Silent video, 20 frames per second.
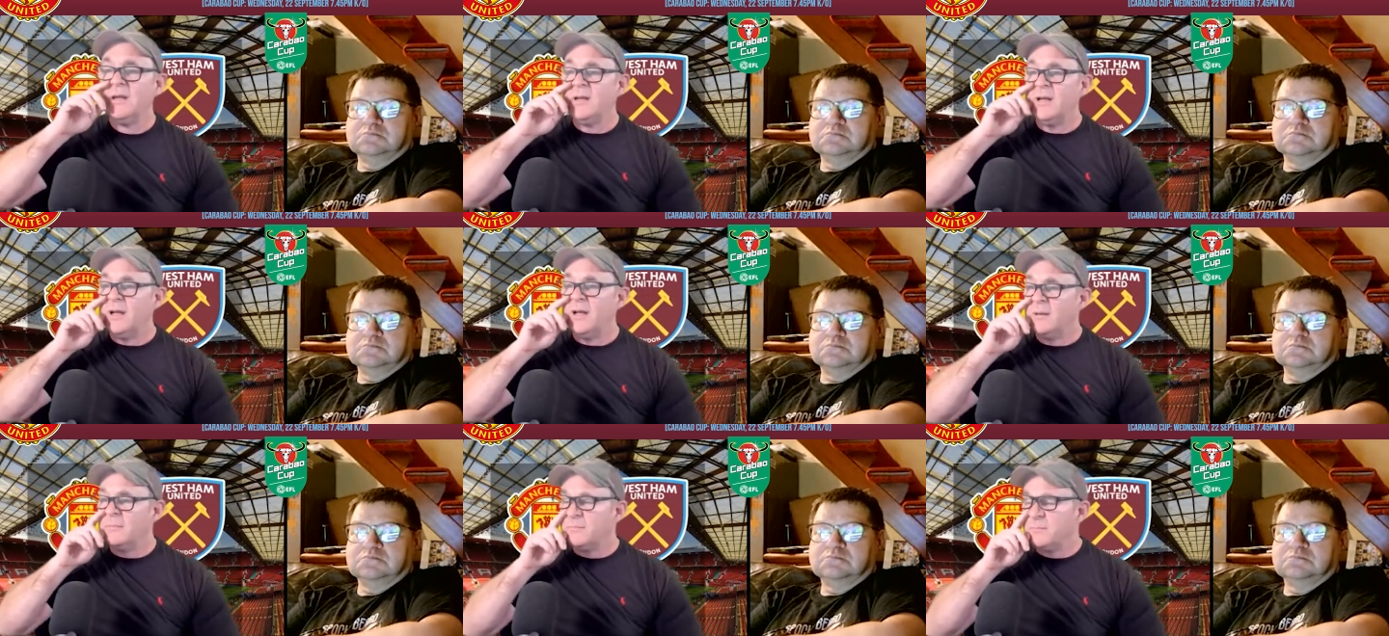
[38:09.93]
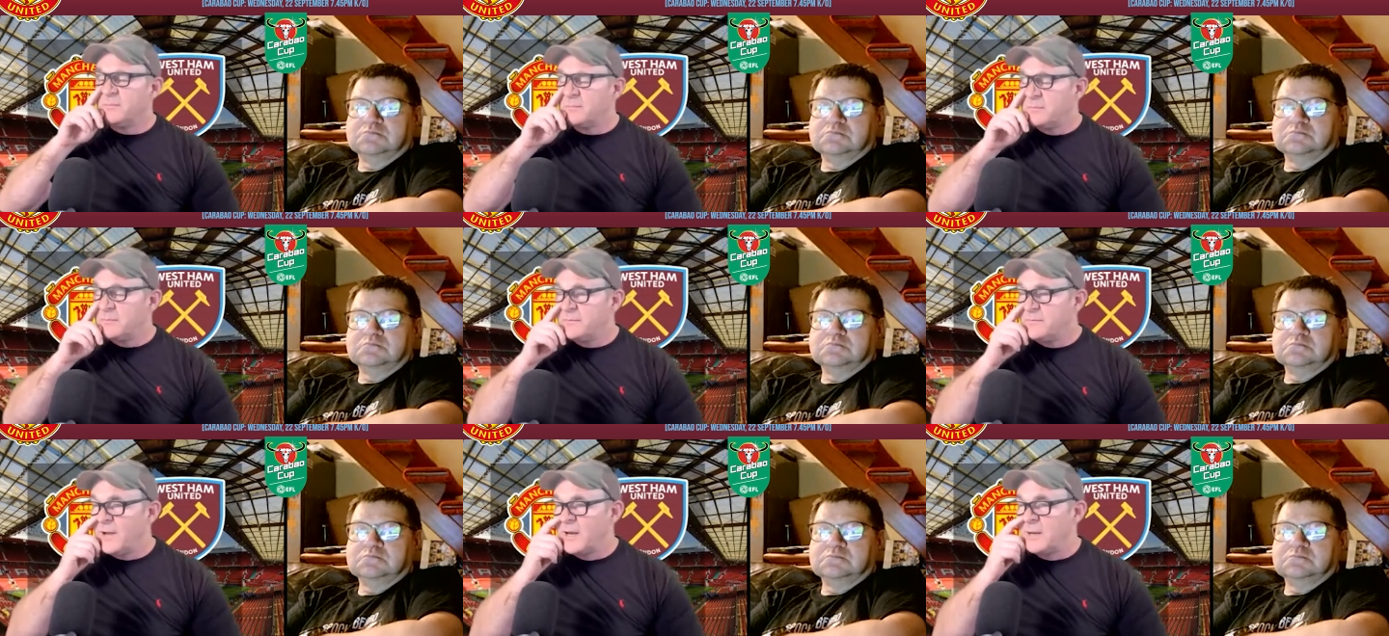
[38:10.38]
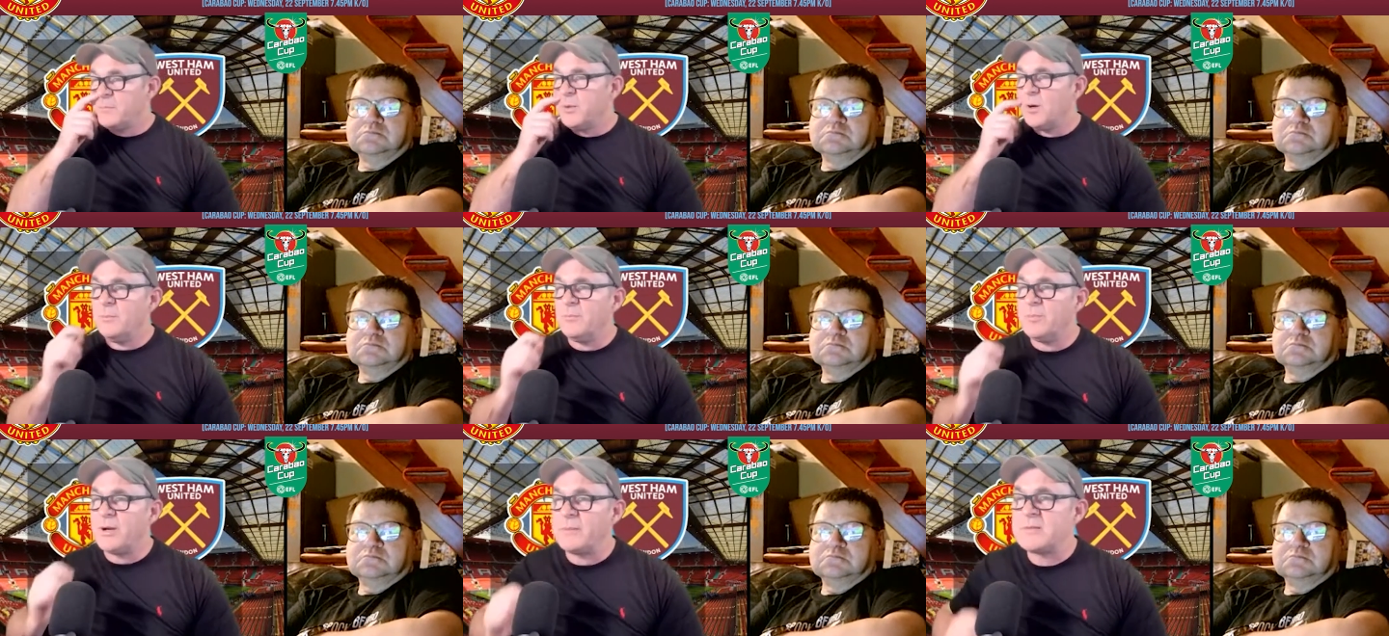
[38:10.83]
Speaker 1: Um, valid
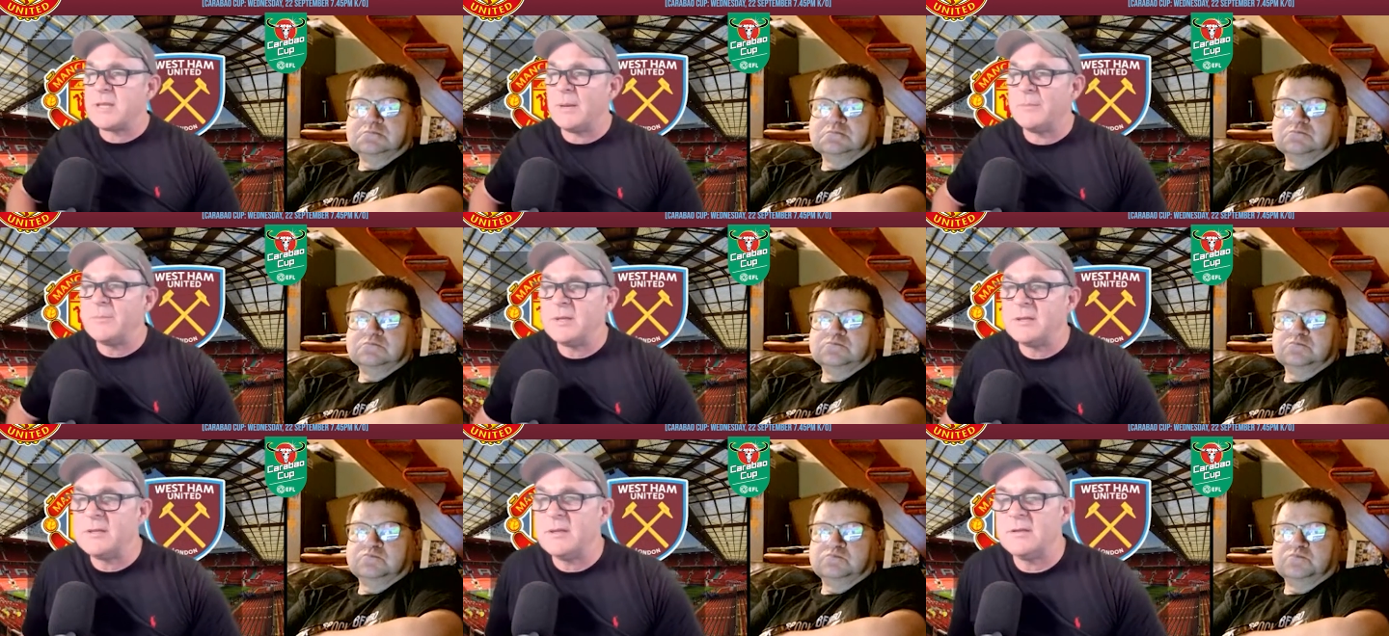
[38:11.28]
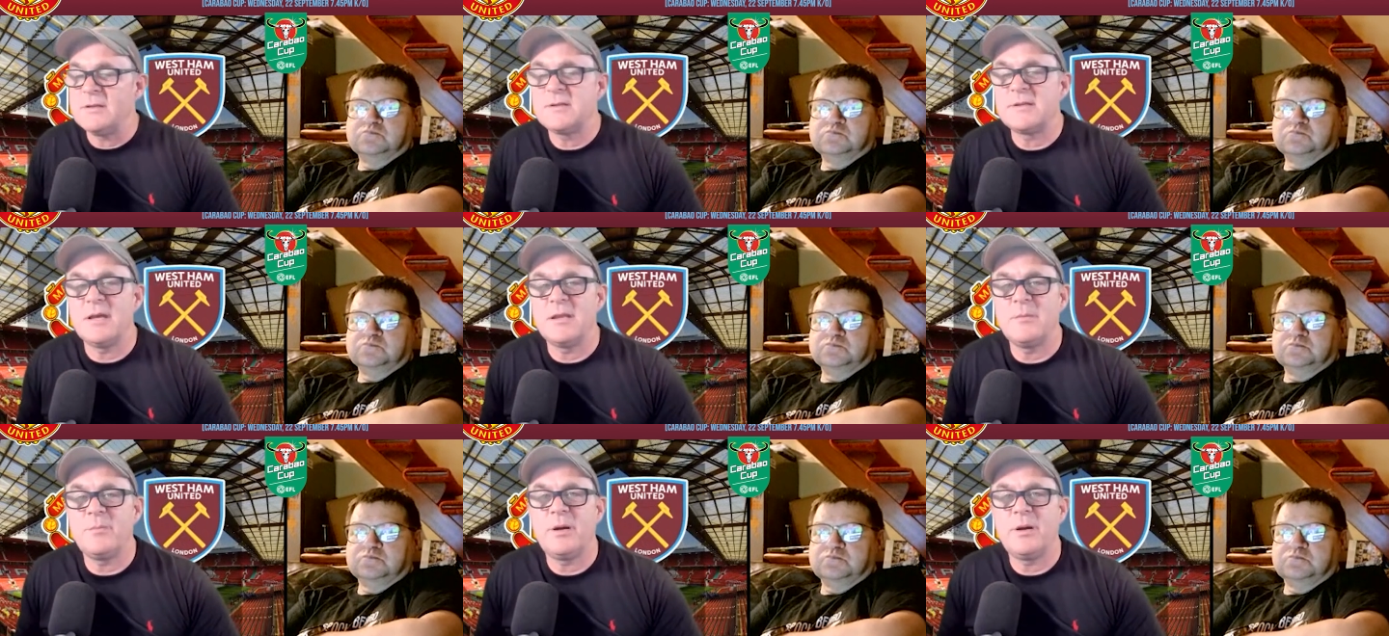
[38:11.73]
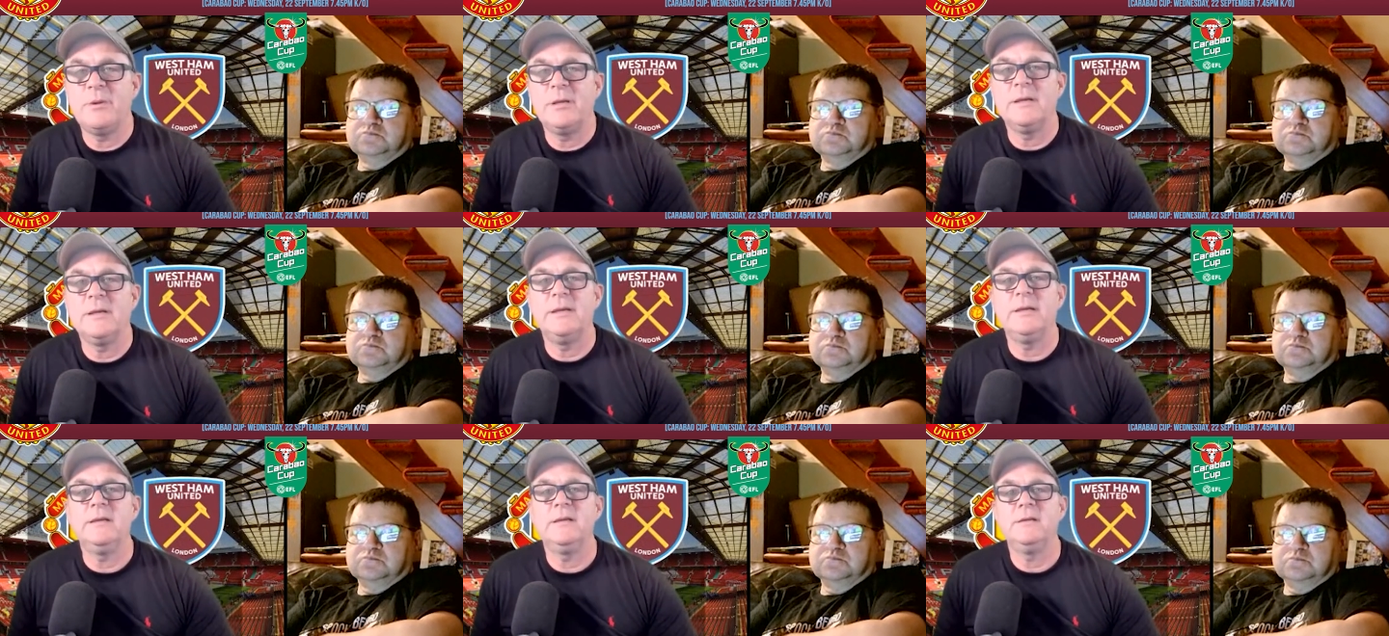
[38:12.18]
point, perhaps something that uh, the Premier
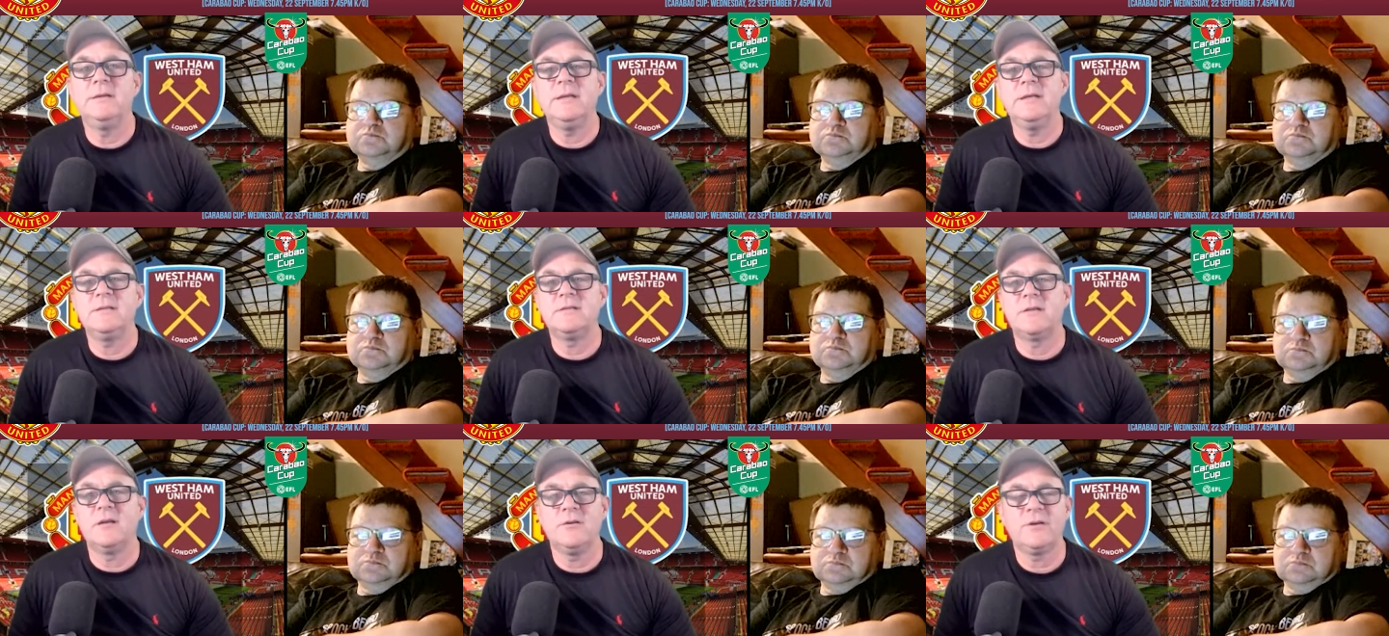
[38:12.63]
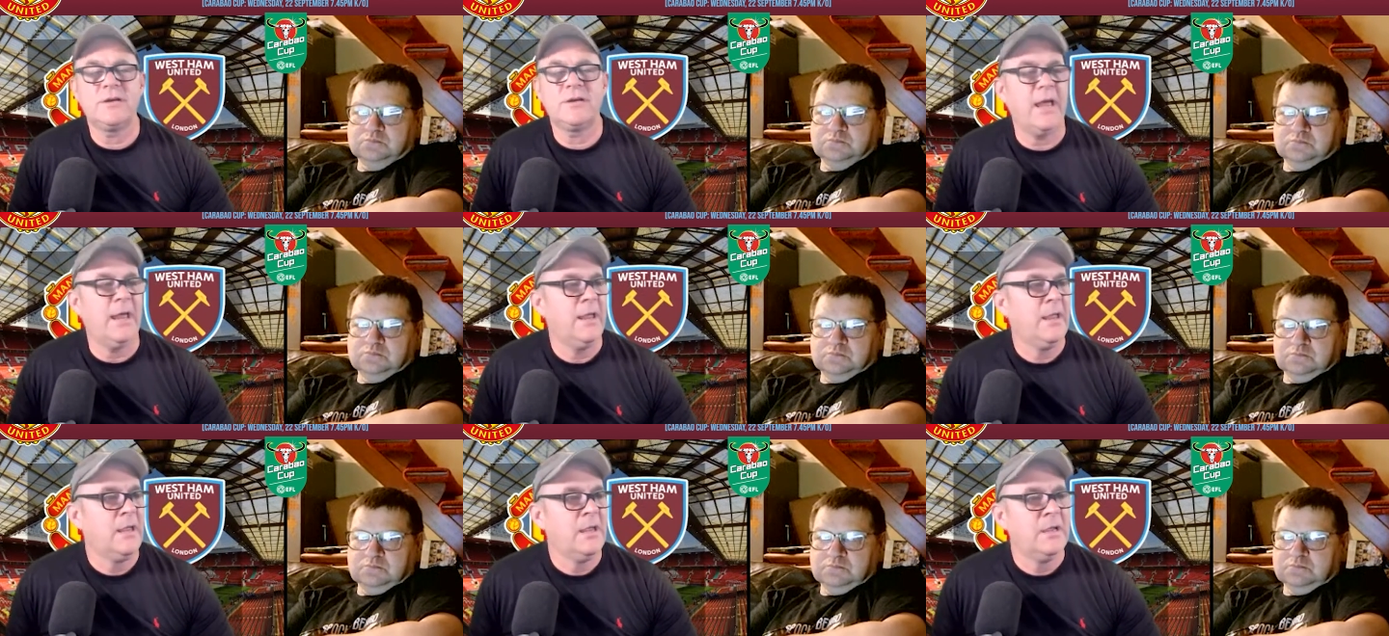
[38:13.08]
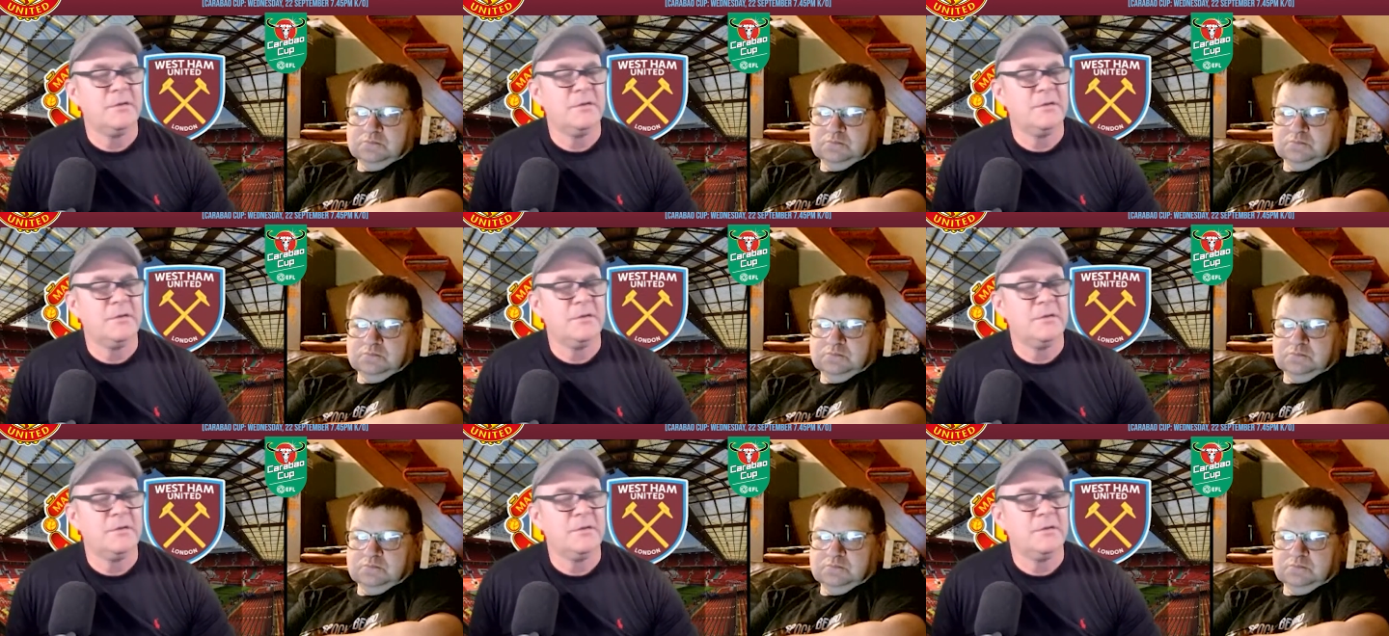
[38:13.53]
League needs to look at.